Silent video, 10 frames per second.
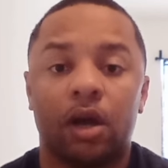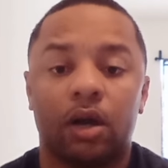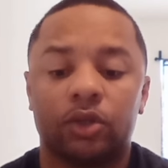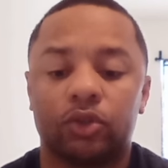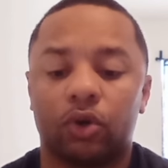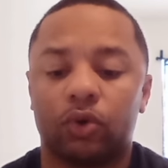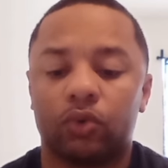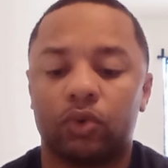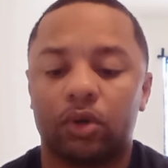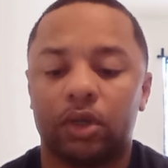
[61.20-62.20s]
So
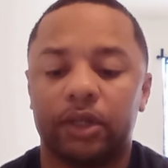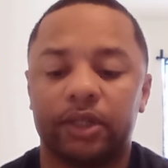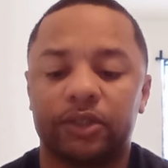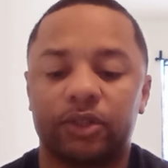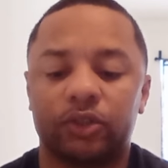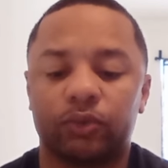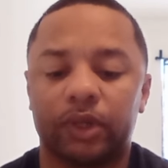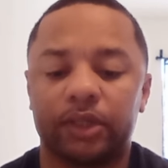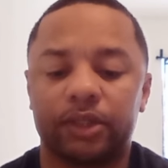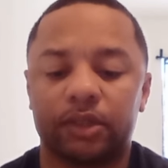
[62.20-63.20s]
in this
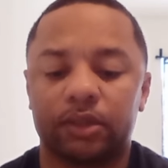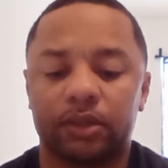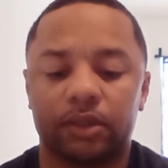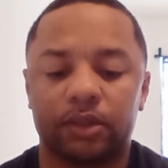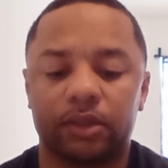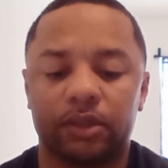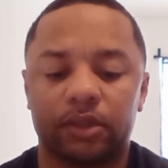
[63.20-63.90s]
situation, this is a